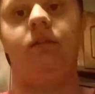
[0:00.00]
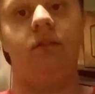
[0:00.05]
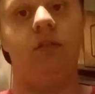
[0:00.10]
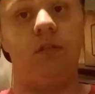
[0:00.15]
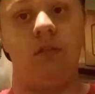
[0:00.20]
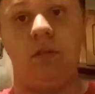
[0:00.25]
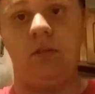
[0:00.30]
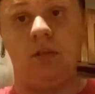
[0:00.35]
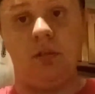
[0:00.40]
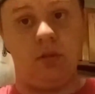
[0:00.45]

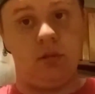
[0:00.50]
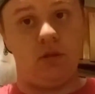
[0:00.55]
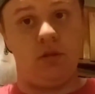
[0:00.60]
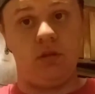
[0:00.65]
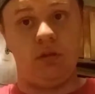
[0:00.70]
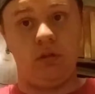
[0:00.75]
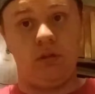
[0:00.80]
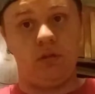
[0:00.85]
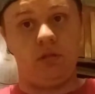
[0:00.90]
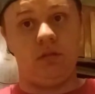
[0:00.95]

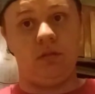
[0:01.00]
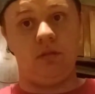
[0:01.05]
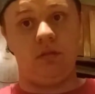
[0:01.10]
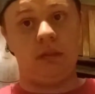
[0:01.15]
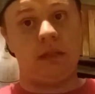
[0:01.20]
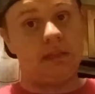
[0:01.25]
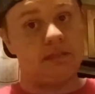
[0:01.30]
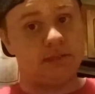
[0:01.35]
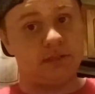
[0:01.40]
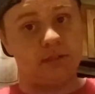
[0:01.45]

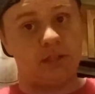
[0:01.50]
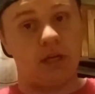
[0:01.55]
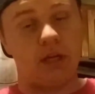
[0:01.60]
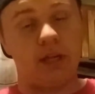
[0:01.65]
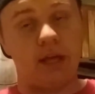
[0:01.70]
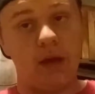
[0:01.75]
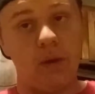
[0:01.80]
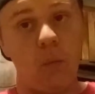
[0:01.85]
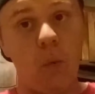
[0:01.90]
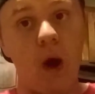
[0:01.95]
This is gonna
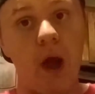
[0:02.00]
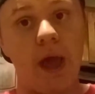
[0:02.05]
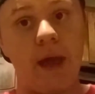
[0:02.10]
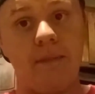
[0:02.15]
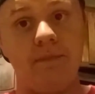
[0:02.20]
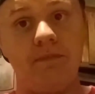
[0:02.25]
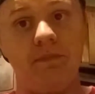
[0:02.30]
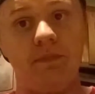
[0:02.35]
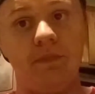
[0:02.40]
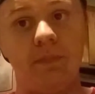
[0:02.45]
get
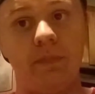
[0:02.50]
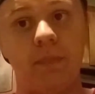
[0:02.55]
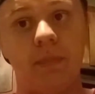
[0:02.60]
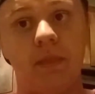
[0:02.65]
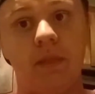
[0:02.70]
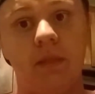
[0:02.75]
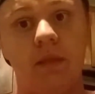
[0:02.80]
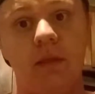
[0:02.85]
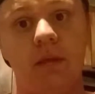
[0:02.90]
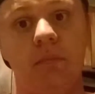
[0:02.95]
wet,
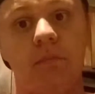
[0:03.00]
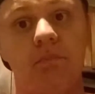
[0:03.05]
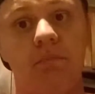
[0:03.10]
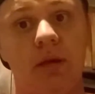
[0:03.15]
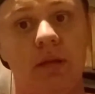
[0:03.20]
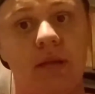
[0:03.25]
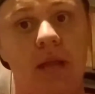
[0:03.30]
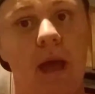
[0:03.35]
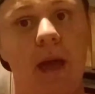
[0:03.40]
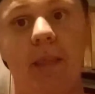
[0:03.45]
but
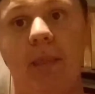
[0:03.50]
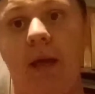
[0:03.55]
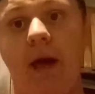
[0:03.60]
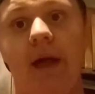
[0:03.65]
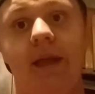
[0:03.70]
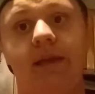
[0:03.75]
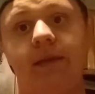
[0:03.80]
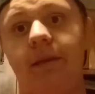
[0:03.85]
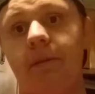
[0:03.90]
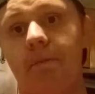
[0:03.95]
not
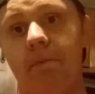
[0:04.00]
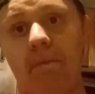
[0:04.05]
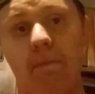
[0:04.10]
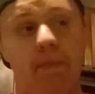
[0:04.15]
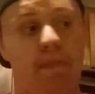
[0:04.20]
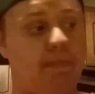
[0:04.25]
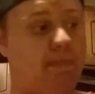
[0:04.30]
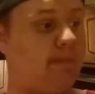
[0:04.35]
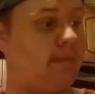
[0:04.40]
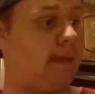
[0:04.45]
like
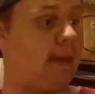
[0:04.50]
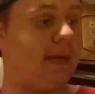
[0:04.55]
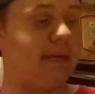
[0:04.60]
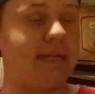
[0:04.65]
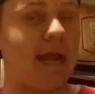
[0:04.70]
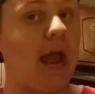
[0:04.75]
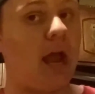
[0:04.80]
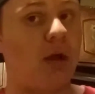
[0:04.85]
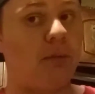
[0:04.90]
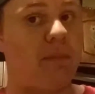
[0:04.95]
a
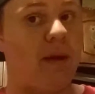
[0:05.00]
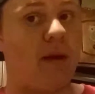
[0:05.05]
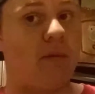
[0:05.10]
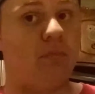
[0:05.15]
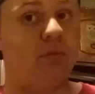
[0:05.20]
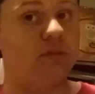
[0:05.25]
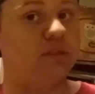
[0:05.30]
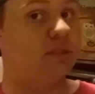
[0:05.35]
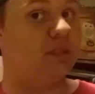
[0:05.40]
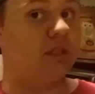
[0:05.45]
tackle bag
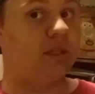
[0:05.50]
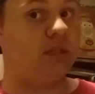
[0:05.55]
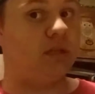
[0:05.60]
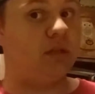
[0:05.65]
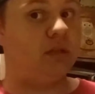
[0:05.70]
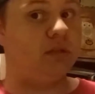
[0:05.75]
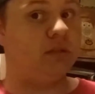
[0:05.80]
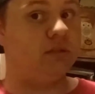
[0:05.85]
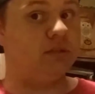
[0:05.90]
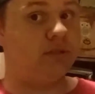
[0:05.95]
was gonna
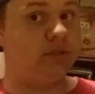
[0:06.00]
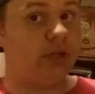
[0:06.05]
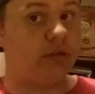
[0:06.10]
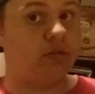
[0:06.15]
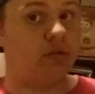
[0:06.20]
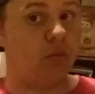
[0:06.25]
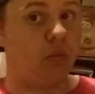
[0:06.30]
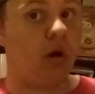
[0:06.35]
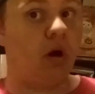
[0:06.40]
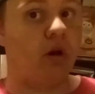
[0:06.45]
suck the
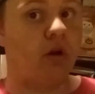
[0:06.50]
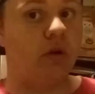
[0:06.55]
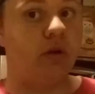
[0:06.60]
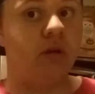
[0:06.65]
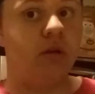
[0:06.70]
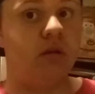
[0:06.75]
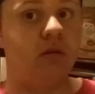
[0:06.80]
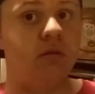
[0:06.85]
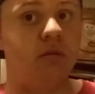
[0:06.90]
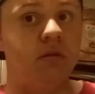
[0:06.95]
water.
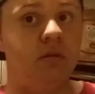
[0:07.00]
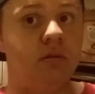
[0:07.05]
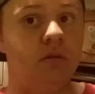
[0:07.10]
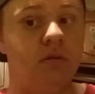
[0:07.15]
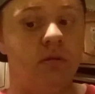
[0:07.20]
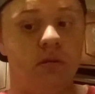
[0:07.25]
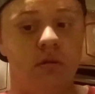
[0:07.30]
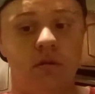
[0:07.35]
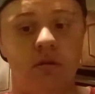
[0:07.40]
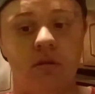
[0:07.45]

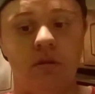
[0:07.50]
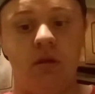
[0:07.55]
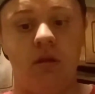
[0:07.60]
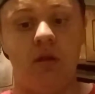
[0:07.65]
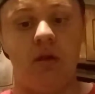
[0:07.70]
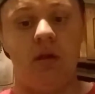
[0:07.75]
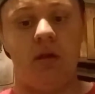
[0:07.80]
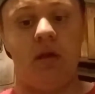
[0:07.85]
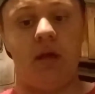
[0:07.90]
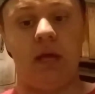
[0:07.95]

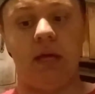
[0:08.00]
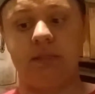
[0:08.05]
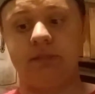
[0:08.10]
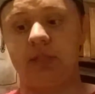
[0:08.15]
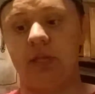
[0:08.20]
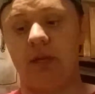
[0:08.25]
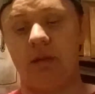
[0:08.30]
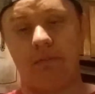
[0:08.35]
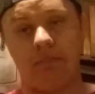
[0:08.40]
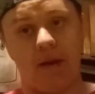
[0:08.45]
It's
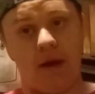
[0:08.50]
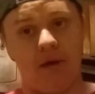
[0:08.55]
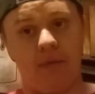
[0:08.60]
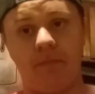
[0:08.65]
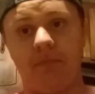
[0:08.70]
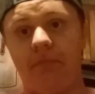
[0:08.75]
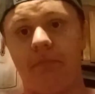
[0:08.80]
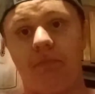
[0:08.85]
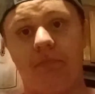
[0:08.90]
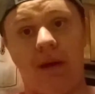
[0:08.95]
gonna
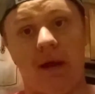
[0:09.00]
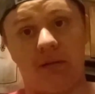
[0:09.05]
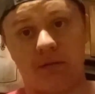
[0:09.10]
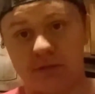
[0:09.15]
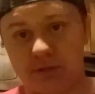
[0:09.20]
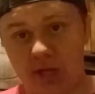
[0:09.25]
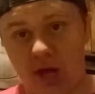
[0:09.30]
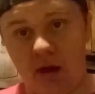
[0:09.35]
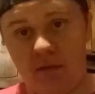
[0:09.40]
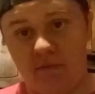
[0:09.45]
bounce
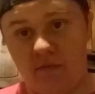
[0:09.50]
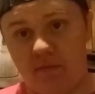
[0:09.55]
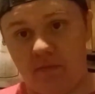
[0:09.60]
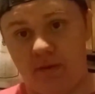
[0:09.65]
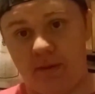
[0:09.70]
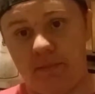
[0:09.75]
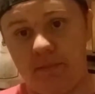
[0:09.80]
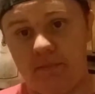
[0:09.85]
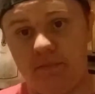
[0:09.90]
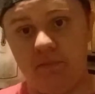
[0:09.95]
off of it
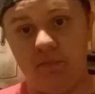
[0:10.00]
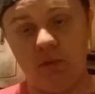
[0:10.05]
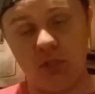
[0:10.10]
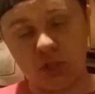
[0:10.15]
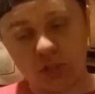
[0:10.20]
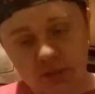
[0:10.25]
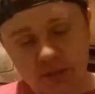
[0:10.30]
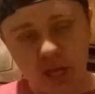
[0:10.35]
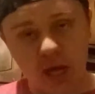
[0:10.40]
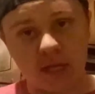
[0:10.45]
which is
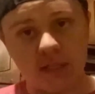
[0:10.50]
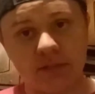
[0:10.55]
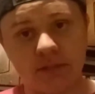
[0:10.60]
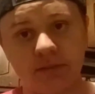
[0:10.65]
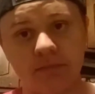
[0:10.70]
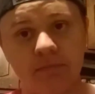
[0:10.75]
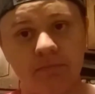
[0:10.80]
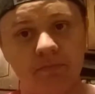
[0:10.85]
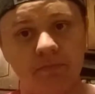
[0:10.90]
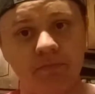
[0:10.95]
nice,
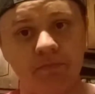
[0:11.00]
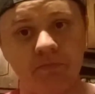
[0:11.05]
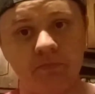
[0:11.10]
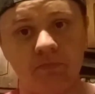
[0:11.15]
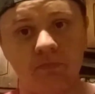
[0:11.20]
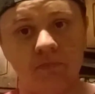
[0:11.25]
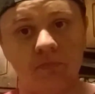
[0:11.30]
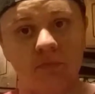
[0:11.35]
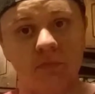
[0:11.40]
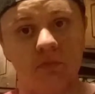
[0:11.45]

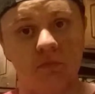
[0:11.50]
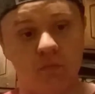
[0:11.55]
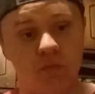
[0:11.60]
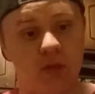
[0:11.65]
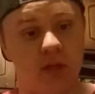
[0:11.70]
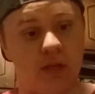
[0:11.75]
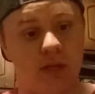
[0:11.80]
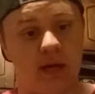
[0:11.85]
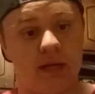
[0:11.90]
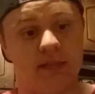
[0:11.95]

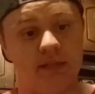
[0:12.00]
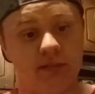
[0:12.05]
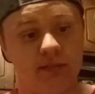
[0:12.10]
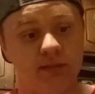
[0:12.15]
really nice.